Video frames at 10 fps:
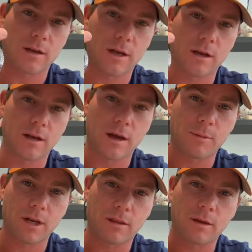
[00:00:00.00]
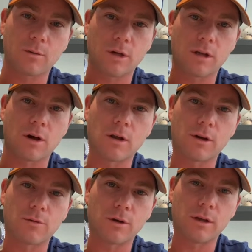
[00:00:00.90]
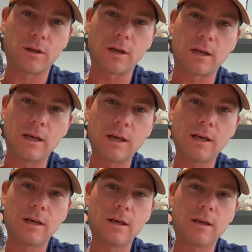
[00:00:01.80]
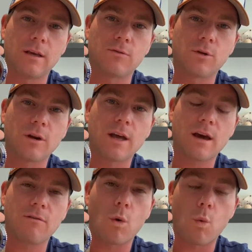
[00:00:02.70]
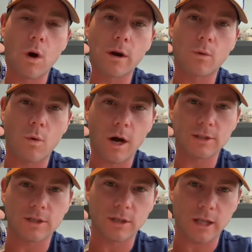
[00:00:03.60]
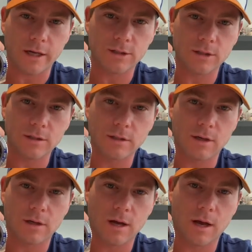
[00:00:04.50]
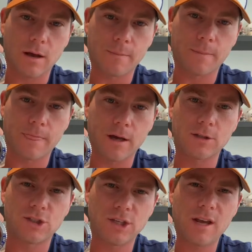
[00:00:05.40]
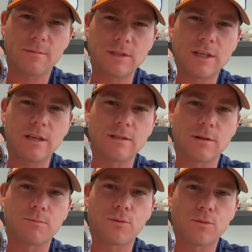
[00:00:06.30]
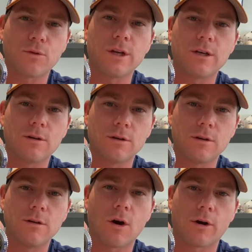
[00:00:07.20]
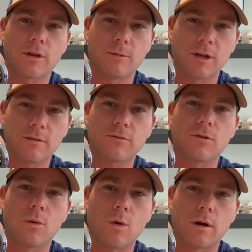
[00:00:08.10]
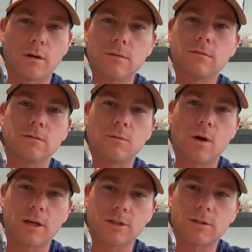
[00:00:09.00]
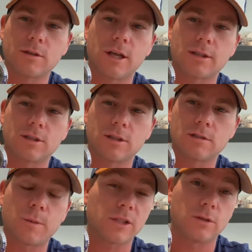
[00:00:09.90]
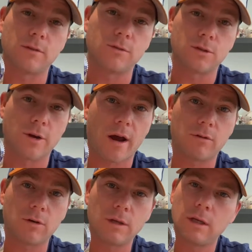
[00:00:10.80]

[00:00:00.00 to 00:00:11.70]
And I mean, I think we can all agree that if you're going to have a one watch collection, a GMT is a pretty good argument for a one watch collection, especially if you travel.